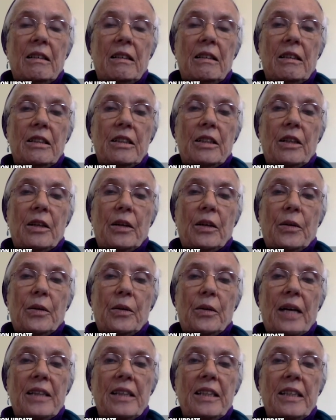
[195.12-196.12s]
So I
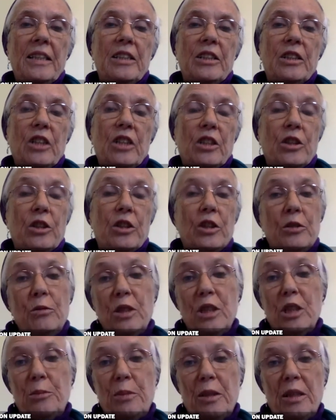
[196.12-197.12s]
think it's a good
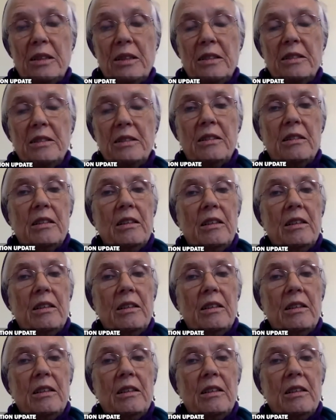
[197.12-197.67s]
response,